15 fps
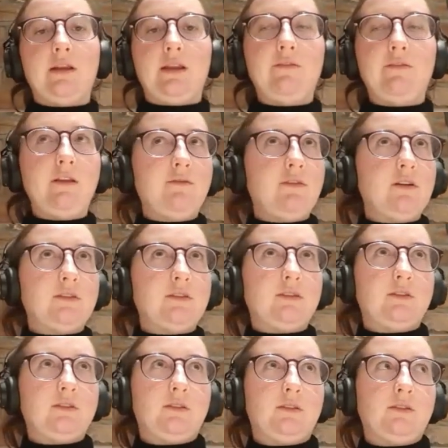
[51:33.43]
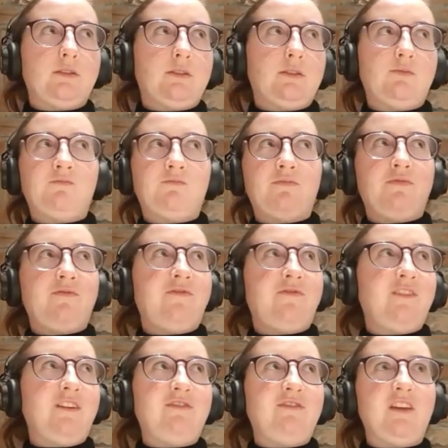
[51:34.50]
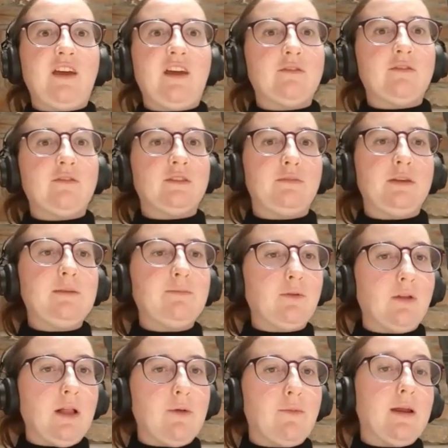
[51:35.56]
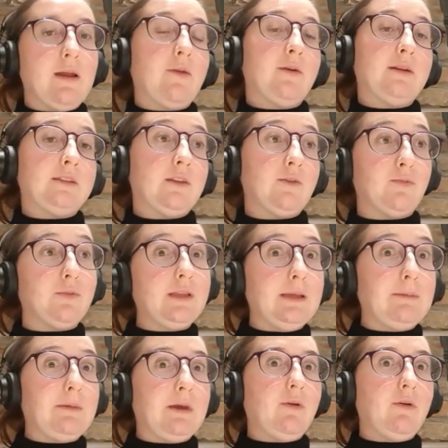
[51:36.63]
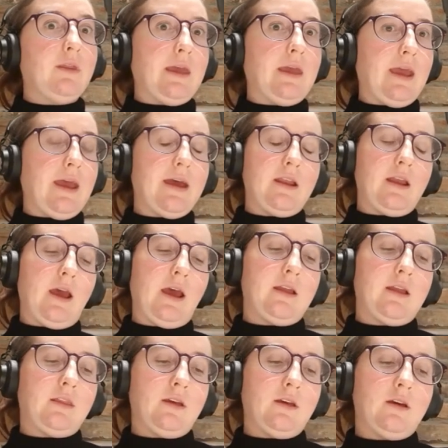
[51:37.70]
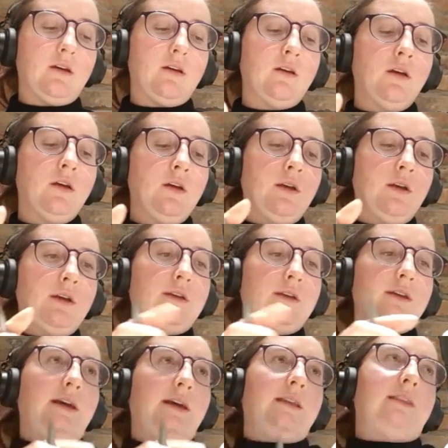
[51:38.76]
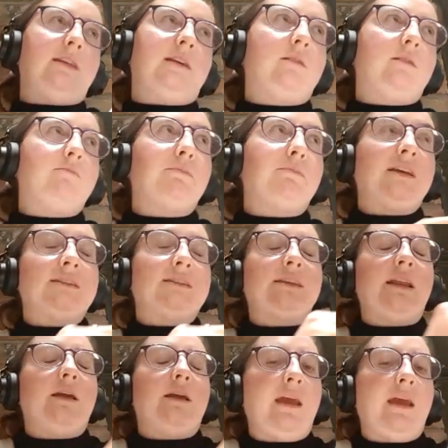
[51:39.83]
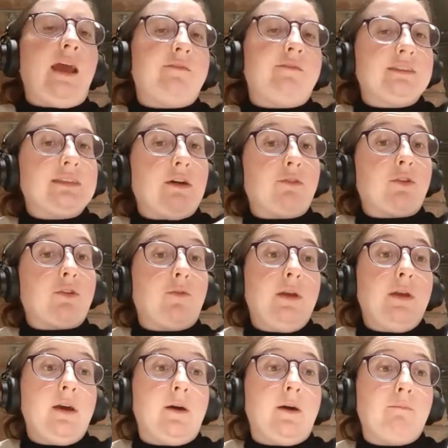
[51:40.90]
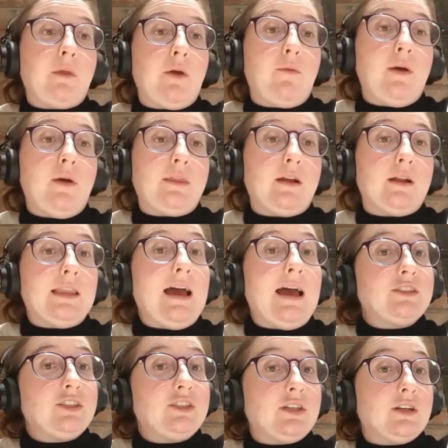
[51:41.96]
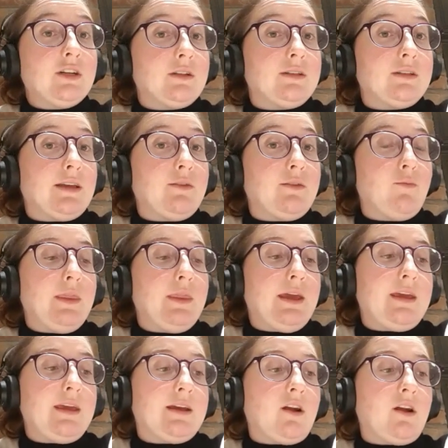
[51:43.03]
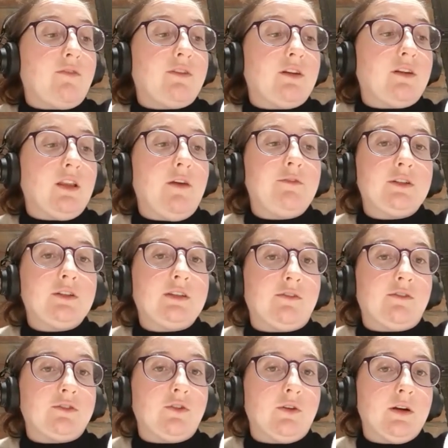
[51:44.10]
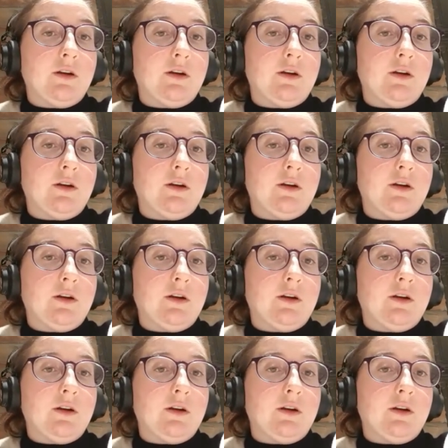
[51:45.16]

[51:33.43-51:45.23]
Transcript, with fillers: Even if there's fifty thousand people, I went I went to the really big one they had at the at the um, big stadium they have in South Korea. I went mm-hmm. there last year to, when they kicked off their Love Yourself tour.